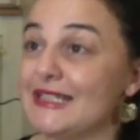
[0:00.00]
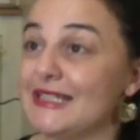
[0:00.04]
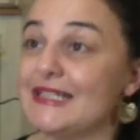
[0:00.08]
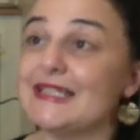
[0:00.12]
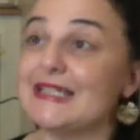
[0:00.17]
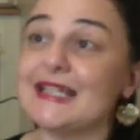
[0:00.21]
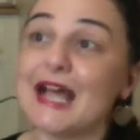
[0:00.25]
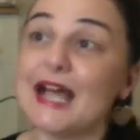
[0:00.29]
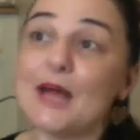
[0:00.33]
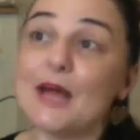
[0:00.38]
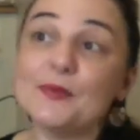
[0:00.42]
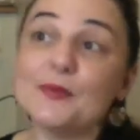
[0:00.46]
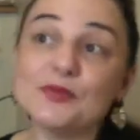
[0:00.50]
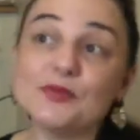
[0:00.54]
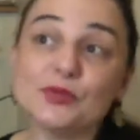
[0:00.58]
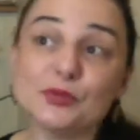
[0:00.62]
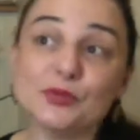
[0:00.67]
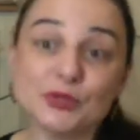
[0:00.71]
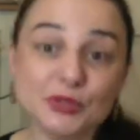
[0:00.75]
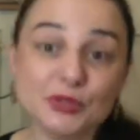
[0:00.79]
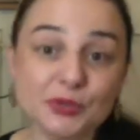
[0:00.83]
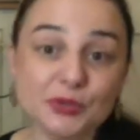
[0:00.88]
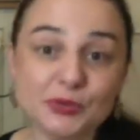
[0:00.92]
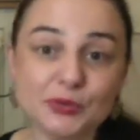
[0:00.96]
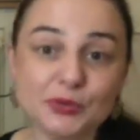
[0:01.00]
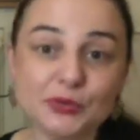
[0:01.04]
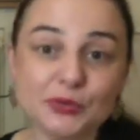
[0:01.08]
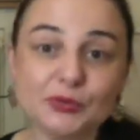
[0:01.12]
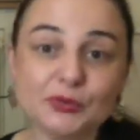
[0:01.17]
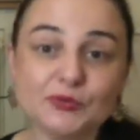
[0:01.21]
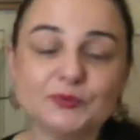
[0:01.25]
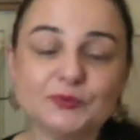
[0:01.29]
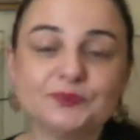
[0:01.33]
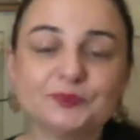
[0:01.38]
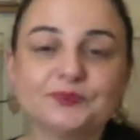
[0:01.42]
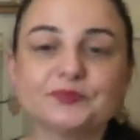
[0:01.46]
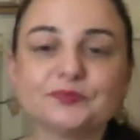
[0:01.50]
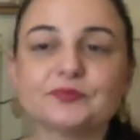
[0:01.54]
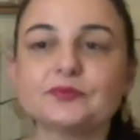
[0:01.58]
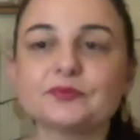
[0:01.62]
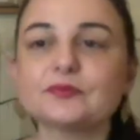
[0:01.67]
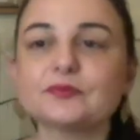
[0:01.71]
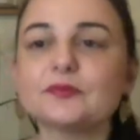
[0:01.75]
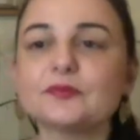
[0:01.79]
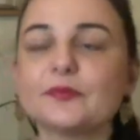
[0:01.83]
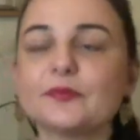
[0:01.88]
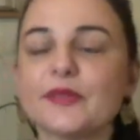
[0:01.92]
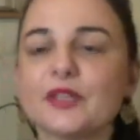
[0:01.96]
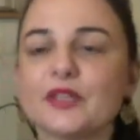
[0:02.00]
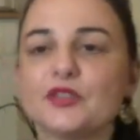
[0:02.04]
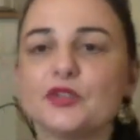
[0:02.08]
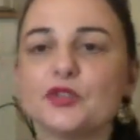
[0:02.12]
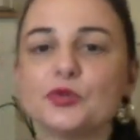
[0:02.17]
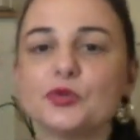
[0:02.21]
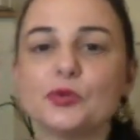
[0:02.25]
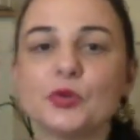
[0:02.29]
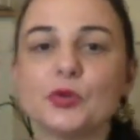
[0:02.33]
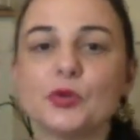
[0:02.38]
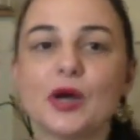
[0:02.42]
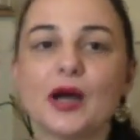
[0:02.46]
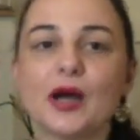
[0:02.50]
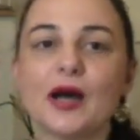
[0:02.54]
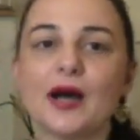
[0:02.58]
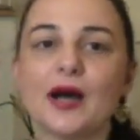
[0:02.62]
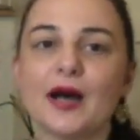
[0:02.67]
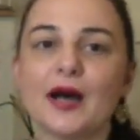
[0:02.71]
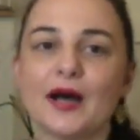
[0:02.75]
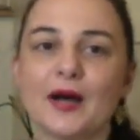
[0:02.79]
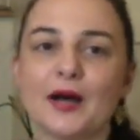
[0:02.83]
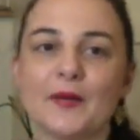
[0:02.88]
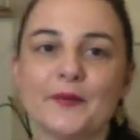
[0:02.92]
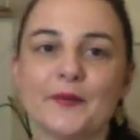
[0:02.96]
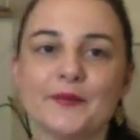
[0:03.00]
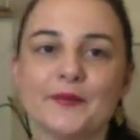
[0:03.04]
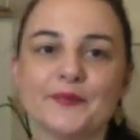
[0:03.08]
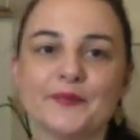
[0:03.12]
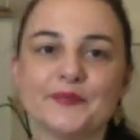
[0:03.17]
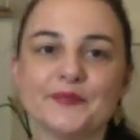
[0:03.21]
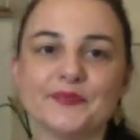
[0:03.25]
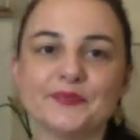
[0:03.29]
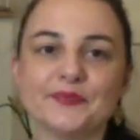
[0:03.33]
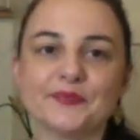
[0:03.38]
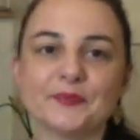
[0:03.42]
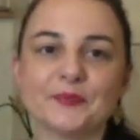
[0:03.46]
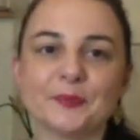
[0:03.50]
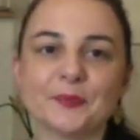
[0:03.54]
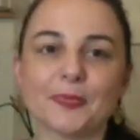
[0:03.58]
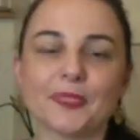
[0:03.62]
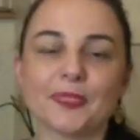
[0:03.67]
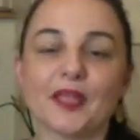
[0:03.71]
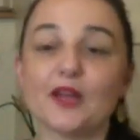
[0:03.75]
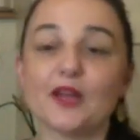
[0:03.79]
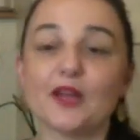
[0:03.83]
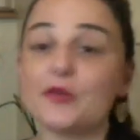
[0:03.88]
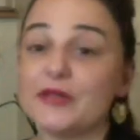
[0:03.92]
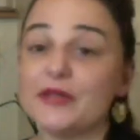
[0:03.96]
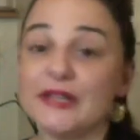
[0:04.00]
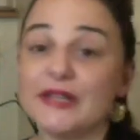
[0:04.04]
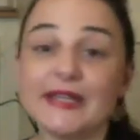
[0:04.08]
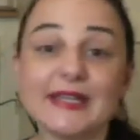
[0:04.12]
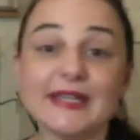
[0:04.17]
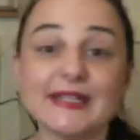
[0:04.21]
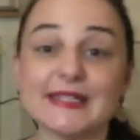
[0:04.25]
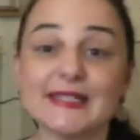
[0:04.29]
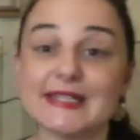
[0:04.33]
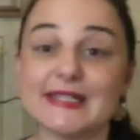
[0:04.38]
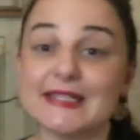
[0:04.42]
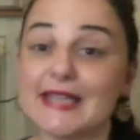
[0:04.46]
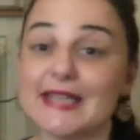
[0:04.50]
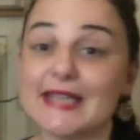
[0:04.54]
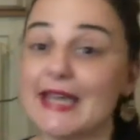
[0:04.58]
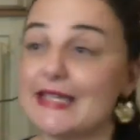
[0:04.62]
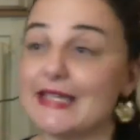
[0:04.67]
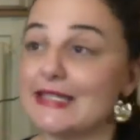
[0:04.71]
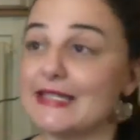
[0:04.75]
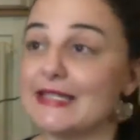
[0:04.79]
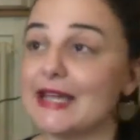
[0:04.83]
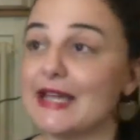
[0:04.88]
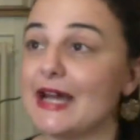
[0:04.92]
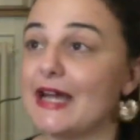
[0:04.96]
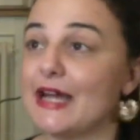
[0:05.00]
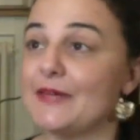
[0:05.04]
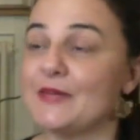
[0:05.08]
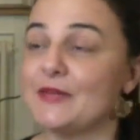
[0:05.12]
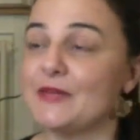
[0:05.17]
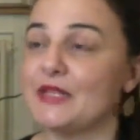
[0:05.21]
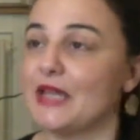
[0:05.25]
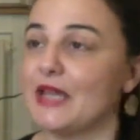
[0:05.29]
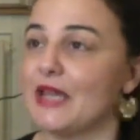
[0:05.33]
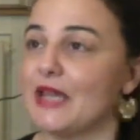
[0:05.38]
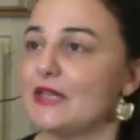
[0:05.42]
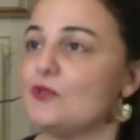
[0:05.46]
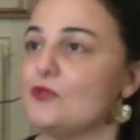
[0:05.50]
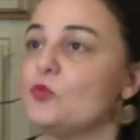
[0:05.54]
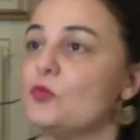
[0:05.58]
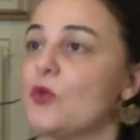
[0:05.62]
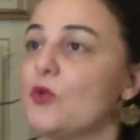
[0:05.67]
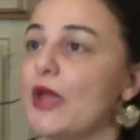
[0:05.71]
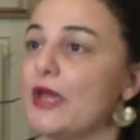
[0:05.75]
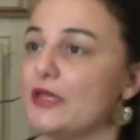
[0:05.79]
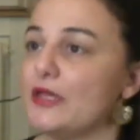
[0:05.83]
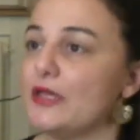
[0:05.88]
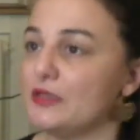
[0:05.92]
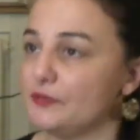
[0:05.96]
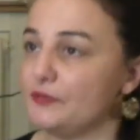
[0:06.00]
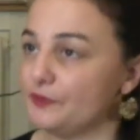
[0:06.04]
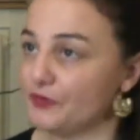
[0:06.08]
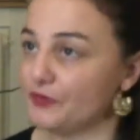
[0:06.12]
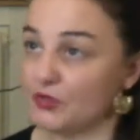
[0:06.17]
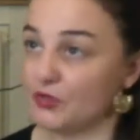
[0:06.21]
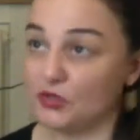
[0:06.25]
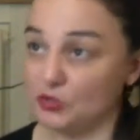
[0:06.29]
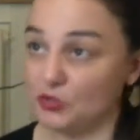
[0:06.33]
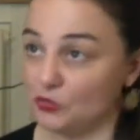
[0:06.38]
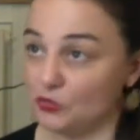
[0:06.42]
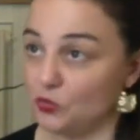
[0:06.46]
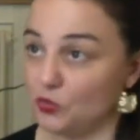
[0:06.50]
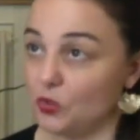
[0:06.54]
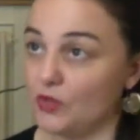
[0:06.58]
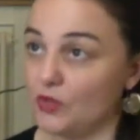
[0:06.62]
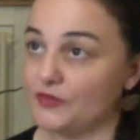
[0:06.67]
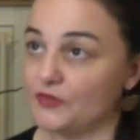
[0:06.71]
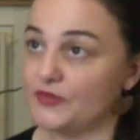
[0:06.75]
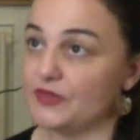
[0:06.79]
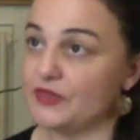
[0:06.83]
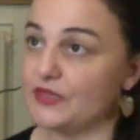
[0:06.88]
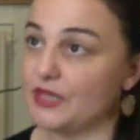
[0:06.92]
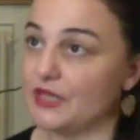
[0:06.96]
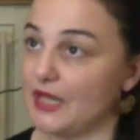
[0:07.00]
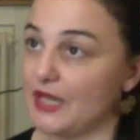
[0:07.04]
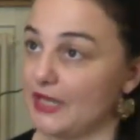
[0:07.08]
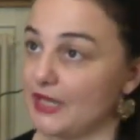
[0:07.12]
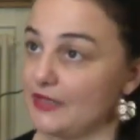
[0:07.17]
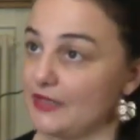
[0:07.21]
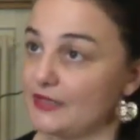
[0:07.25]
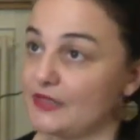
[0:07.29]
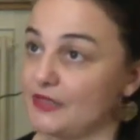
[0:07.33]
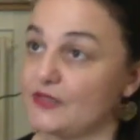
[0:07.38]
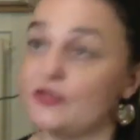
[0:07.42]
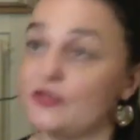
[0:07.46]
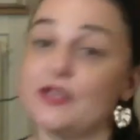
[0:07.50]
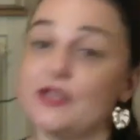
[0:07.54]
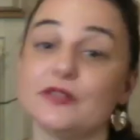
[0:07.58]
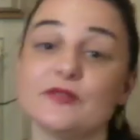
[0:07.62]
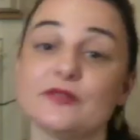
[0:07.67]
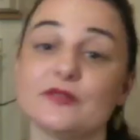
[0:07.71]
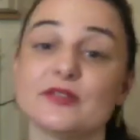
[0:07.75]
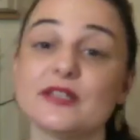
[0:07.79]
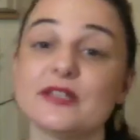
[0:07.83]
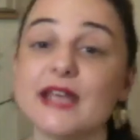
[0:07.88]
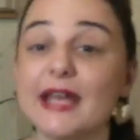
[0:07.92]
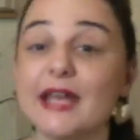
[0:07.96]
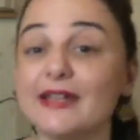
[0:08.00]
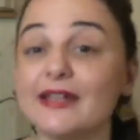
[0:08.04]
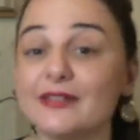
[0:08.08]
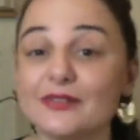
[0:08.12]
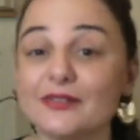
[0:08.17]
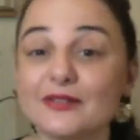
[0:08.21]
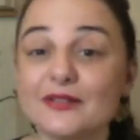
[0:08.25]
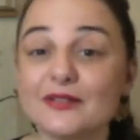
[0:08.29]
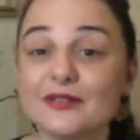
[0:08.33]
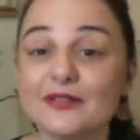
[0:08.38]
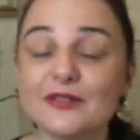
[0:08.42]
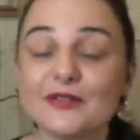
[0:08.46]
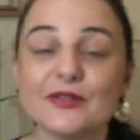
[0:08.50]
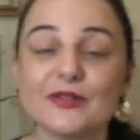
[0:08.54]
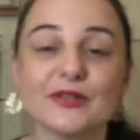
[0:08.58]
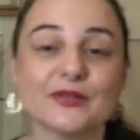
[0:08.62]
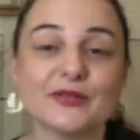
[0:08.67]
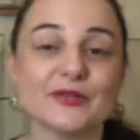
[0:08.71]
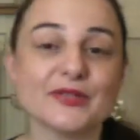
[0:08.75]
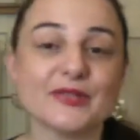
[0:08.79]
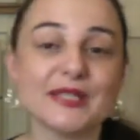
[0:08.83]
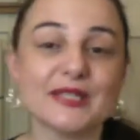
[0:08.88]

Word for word: It's up to you to um, create it in any time and any way you want at the end. You can use candles, you can use